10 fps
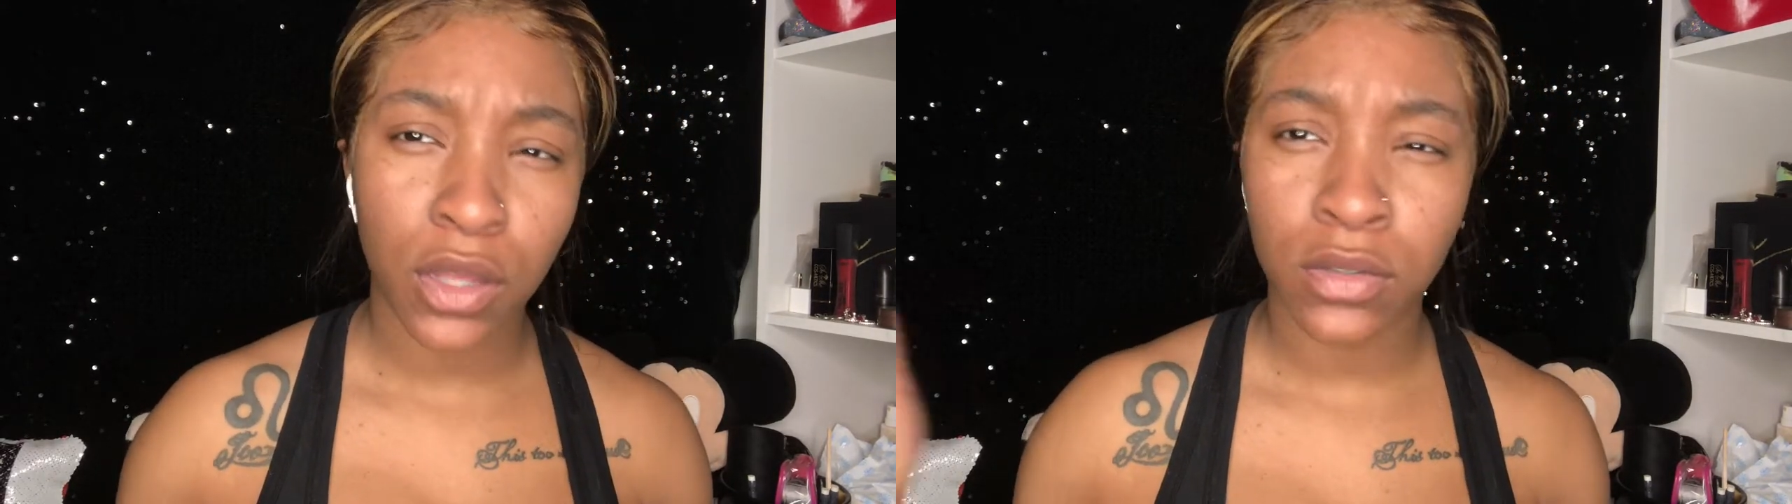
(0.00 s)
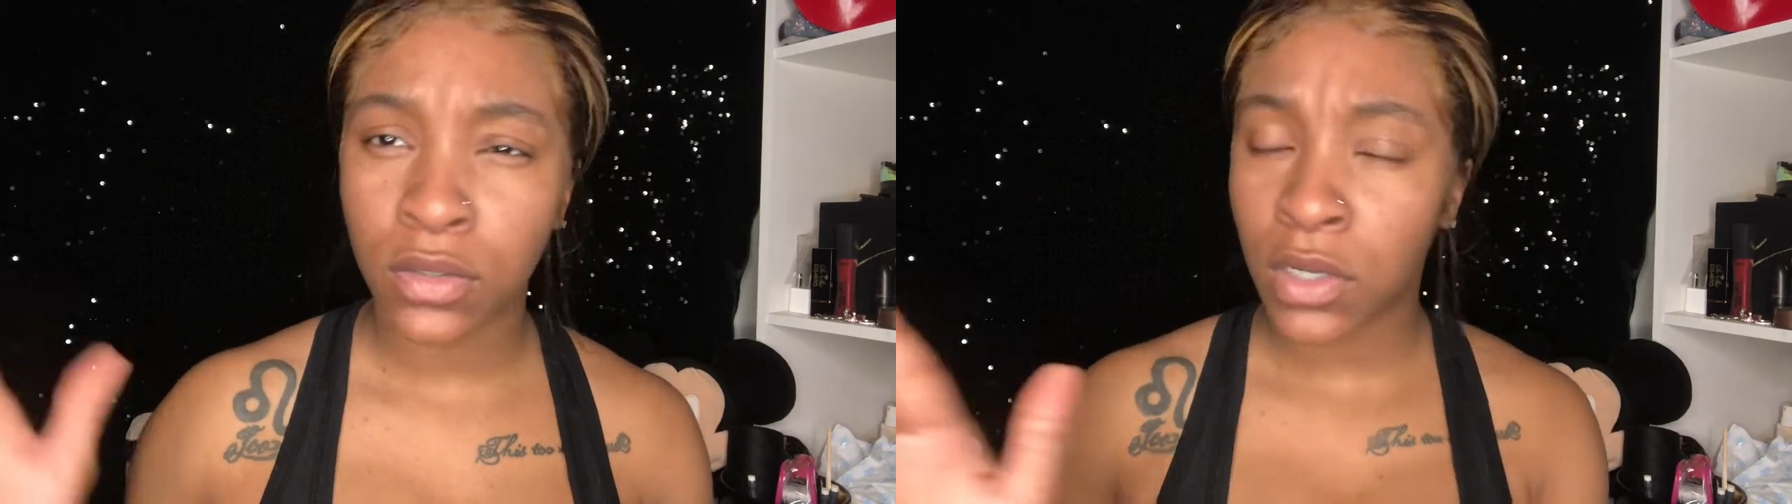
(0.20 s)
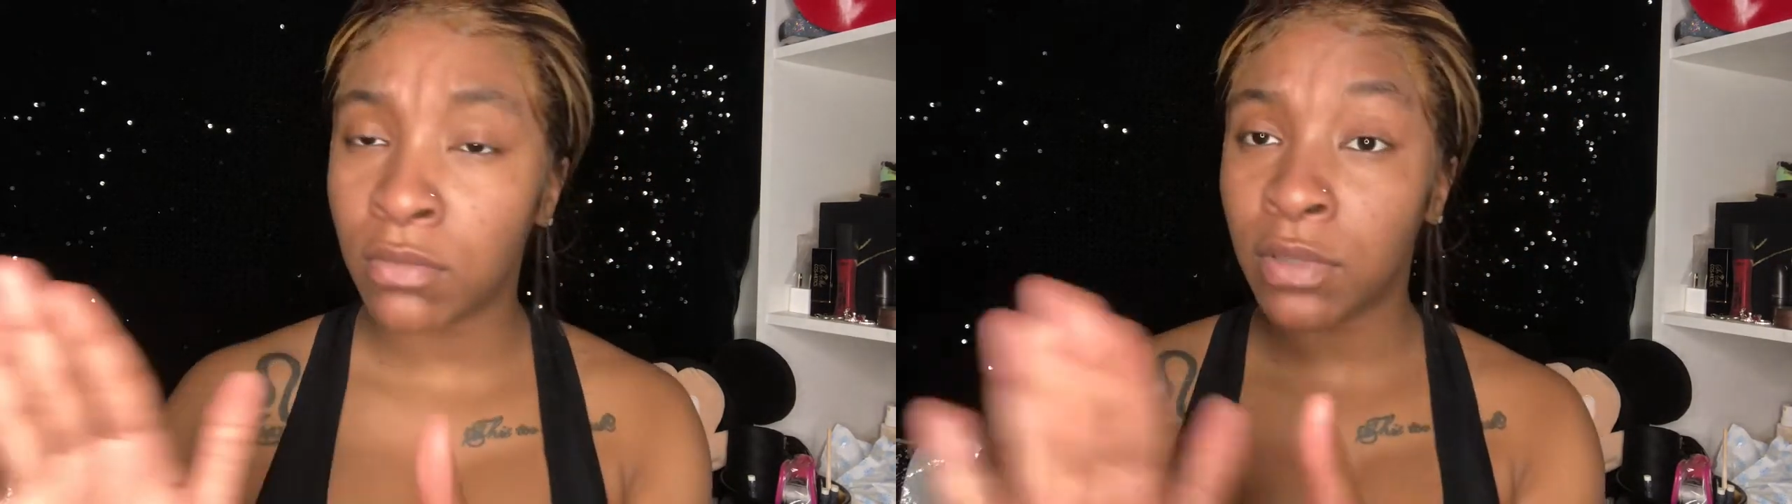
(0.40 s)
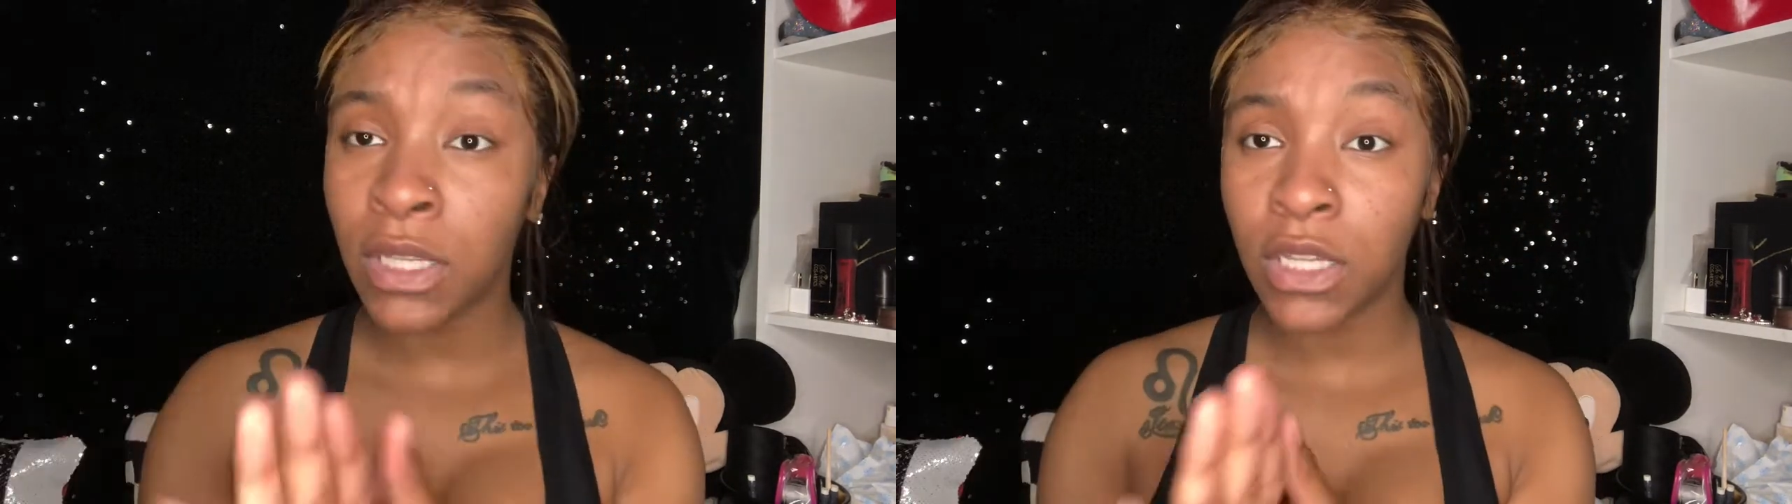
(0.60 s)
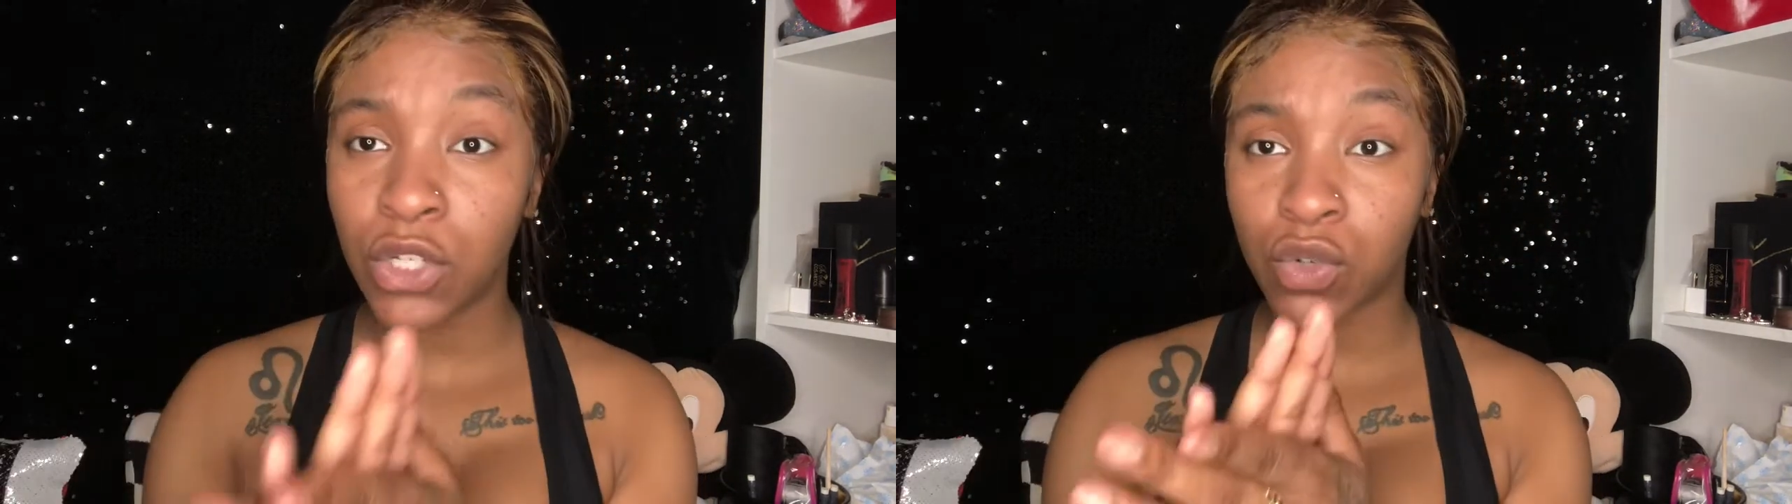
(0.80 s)

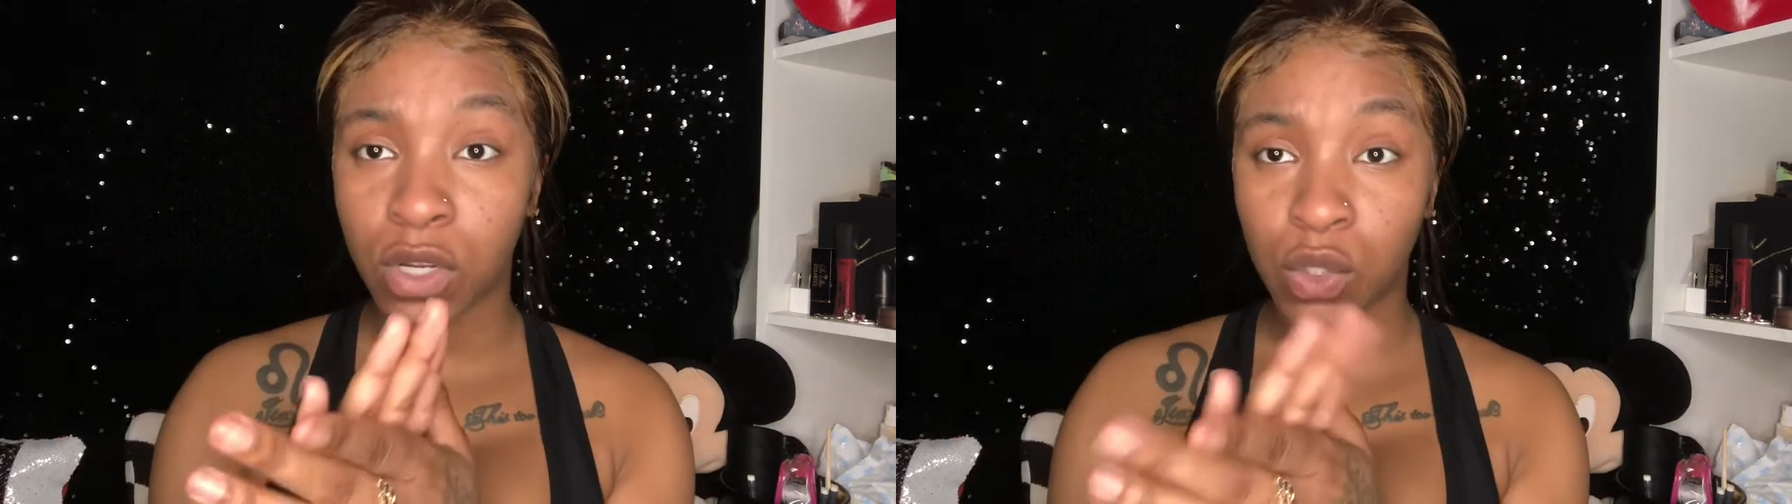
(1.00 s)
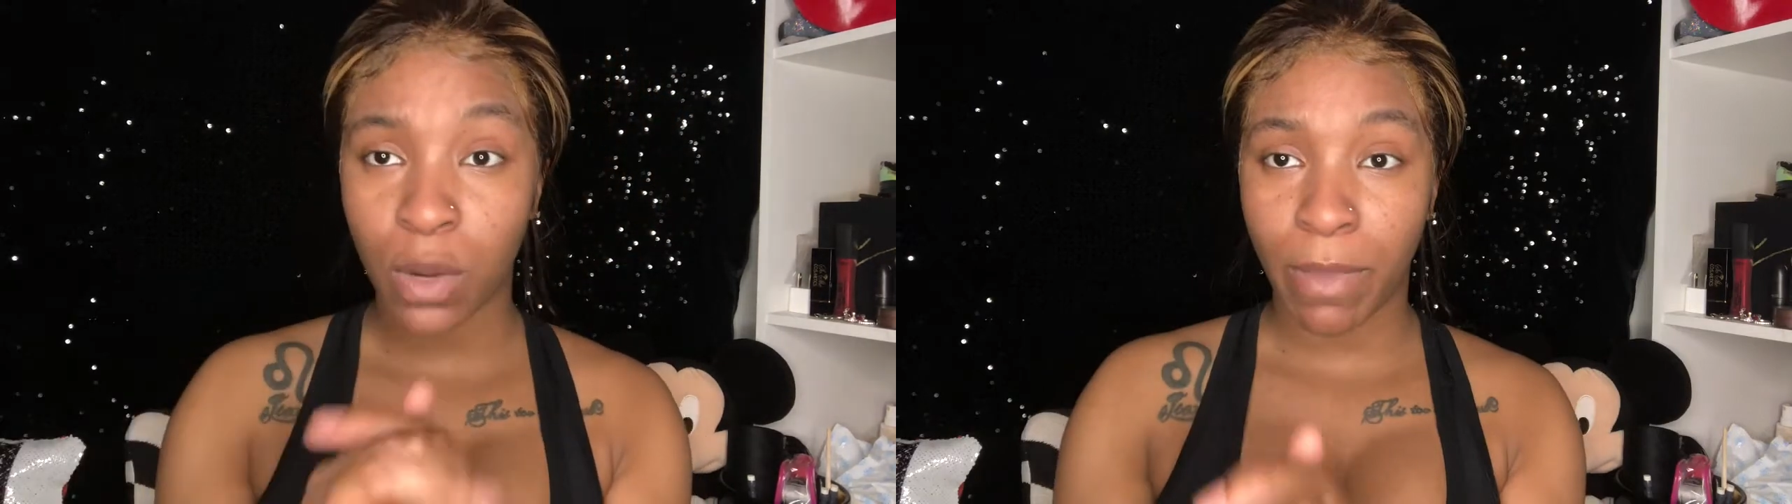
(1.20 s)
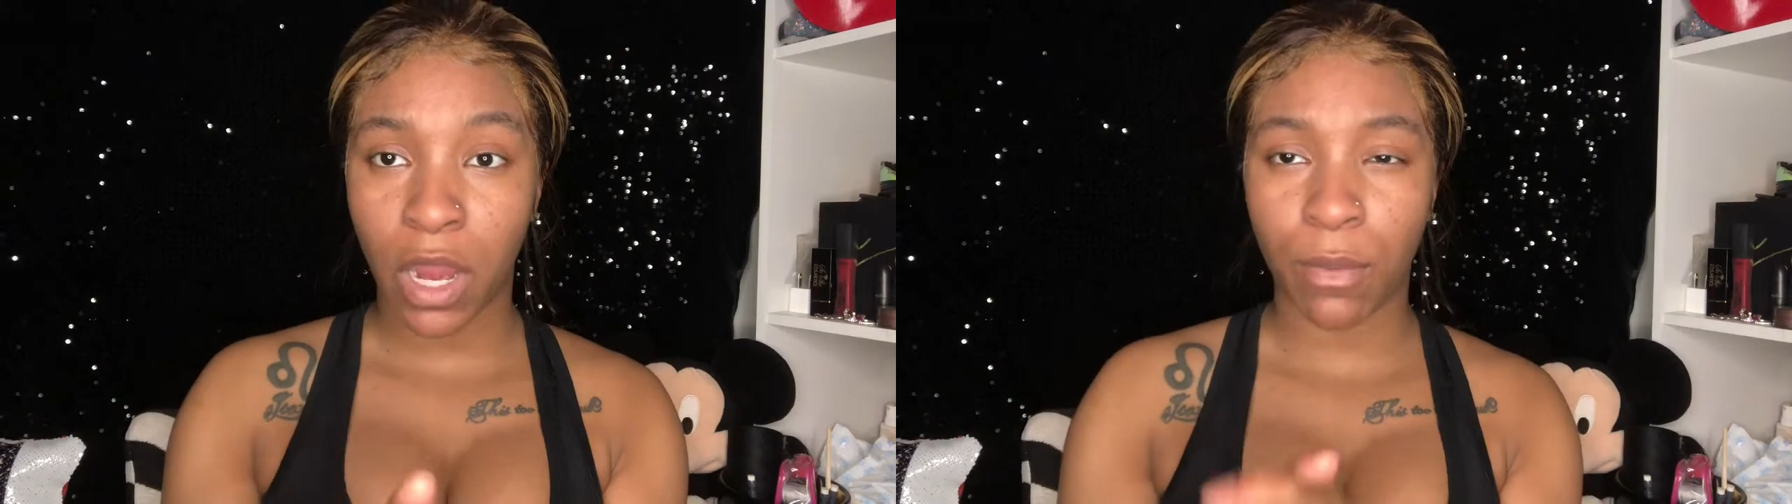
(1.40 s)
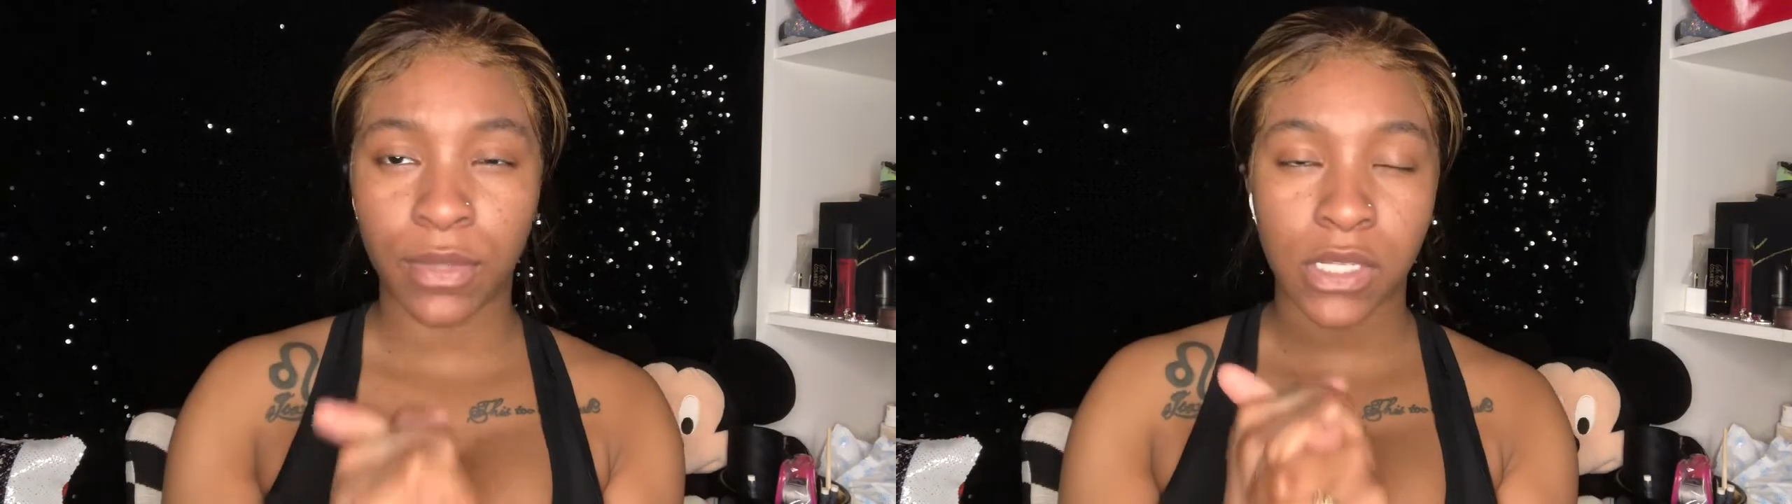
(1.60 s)
completely drugstore makeup routine.